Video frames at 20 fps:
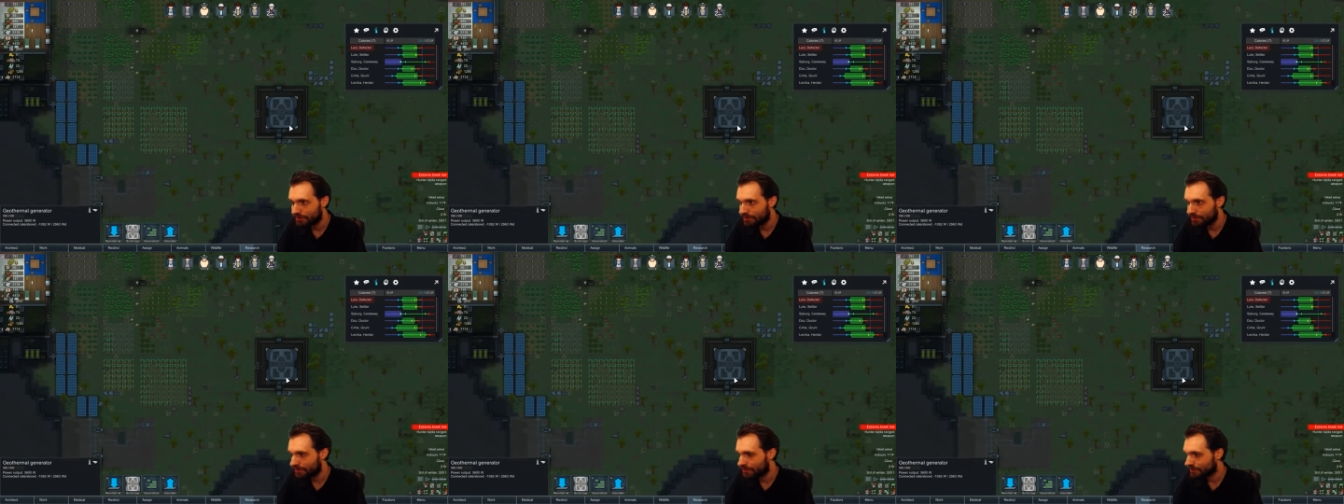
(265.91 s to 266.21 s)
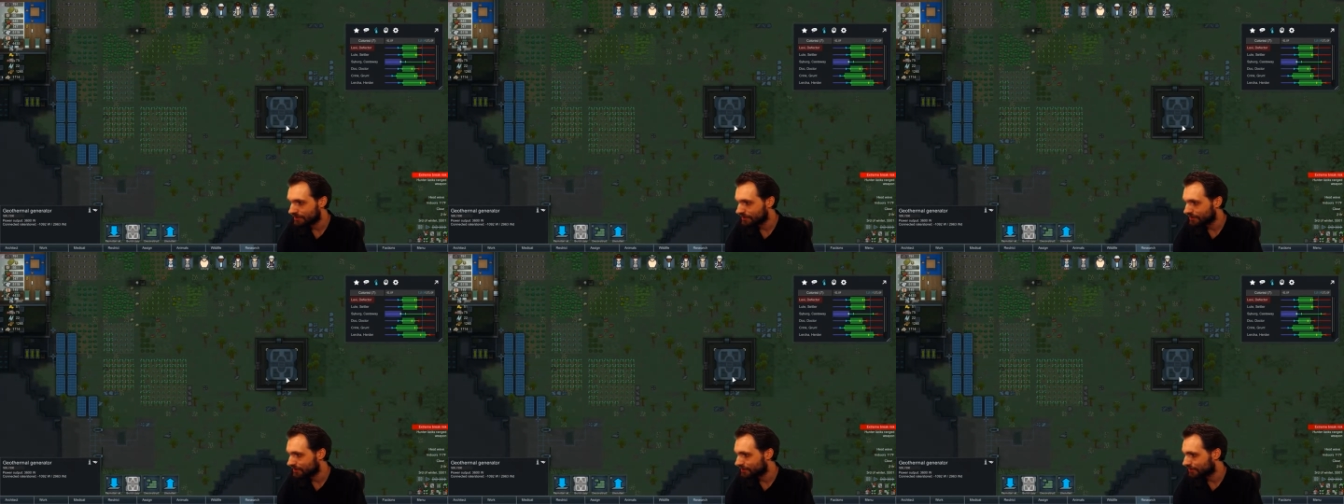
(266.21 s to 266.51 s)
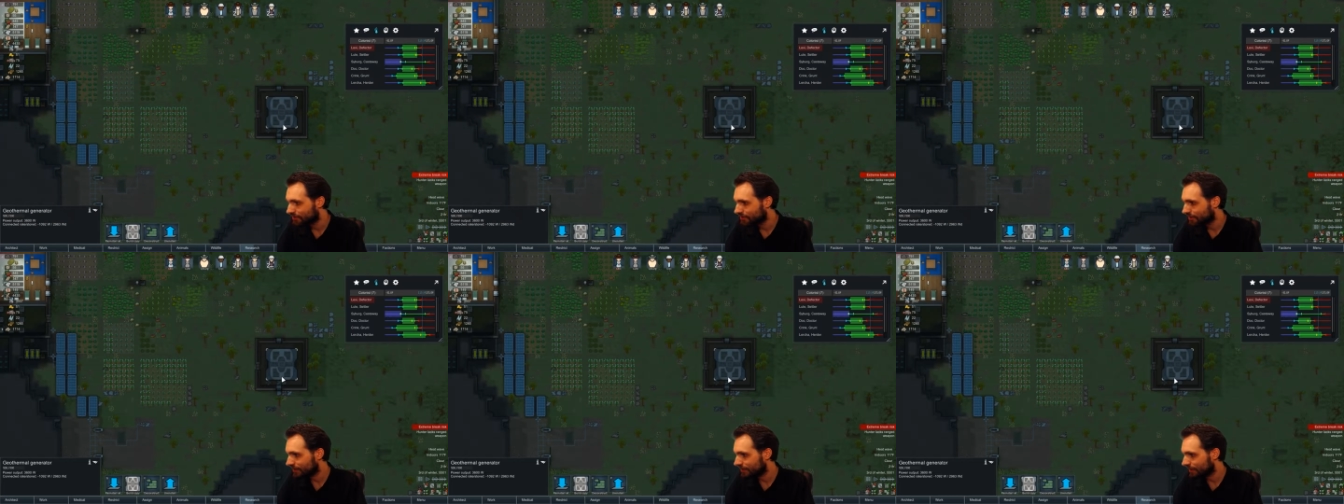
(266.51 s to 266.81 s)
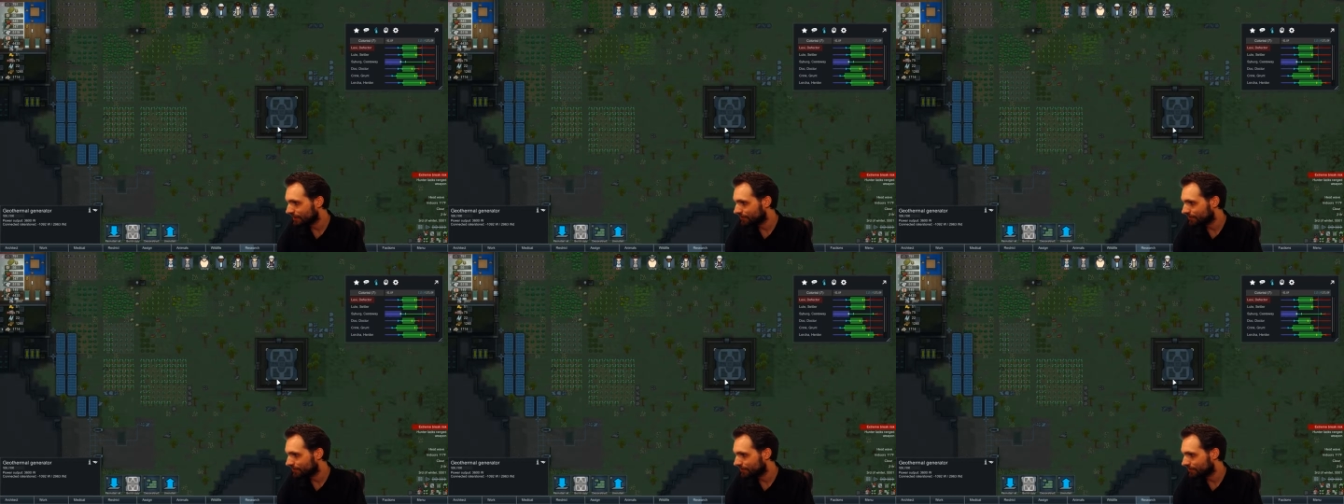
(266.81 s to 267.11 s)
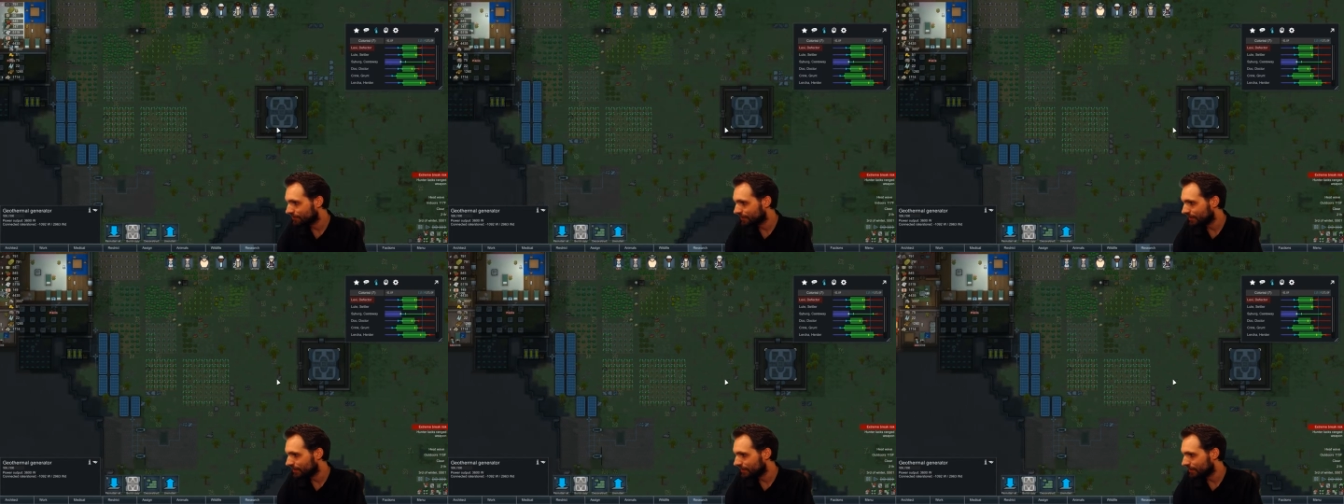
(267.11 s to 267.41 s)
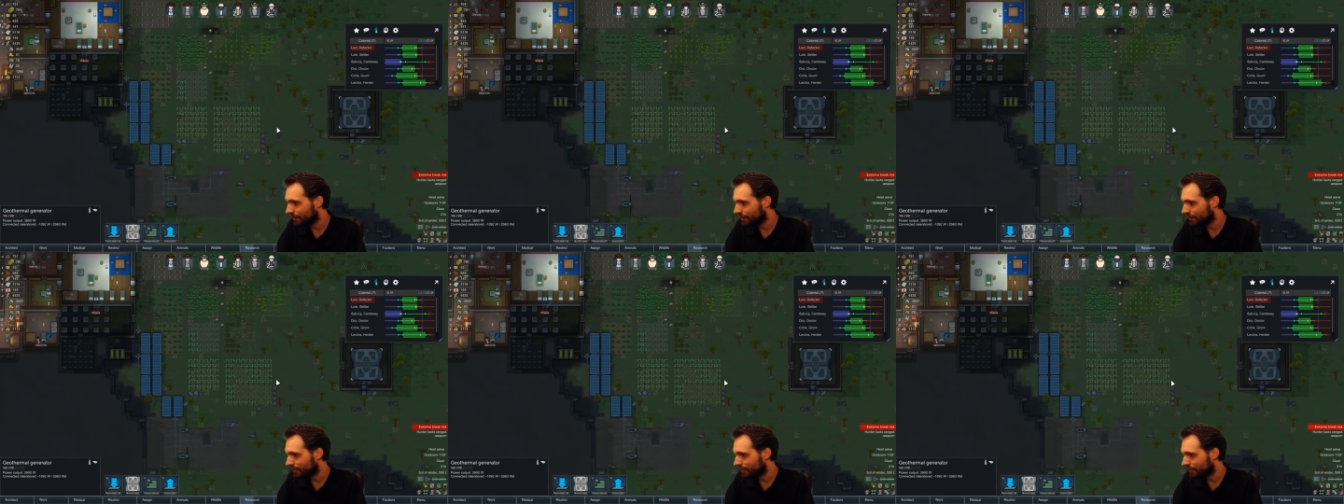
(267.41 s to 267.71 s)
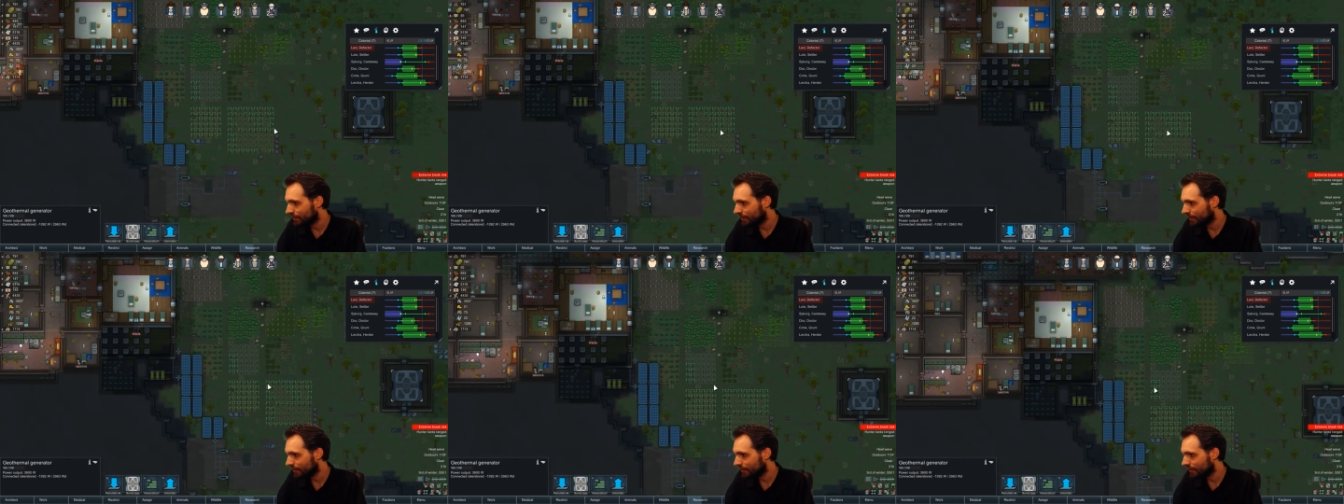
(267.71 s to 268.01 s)
This is still connected, right?
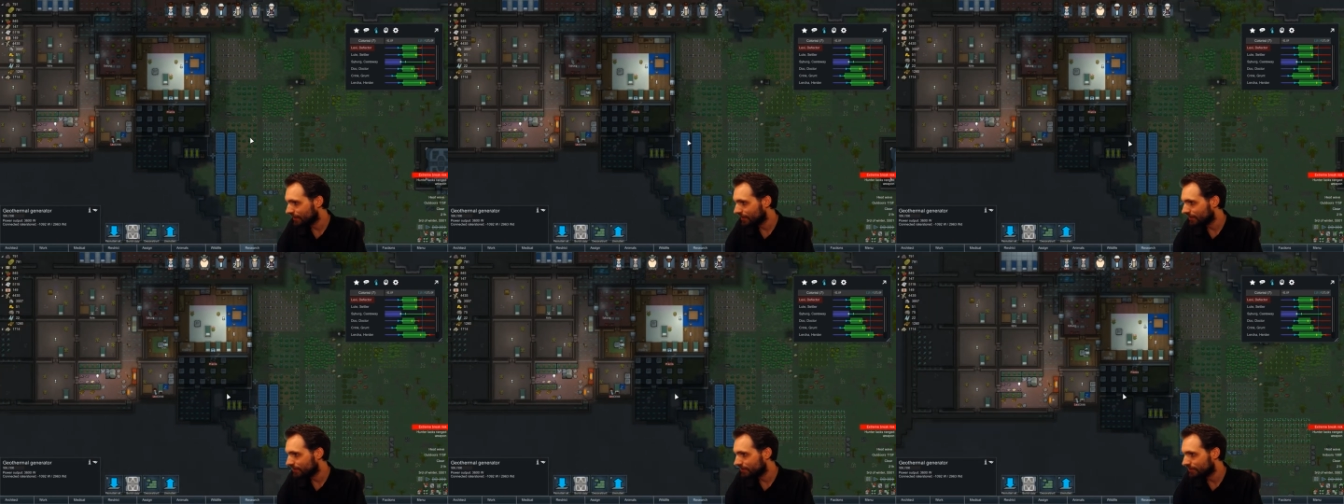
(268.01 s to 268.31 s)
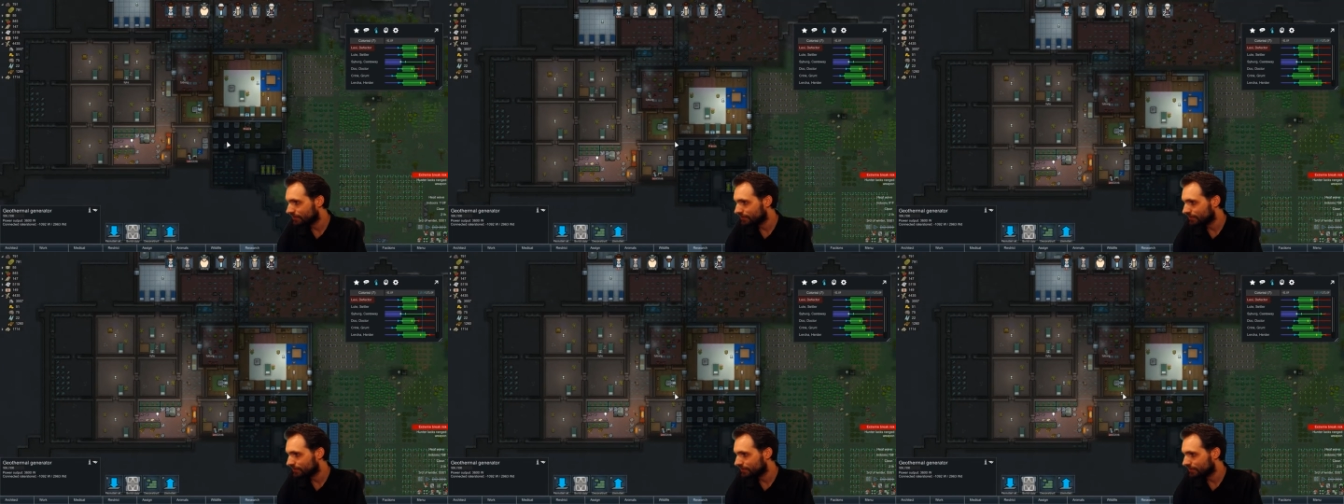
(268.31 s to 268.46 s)
Yeah.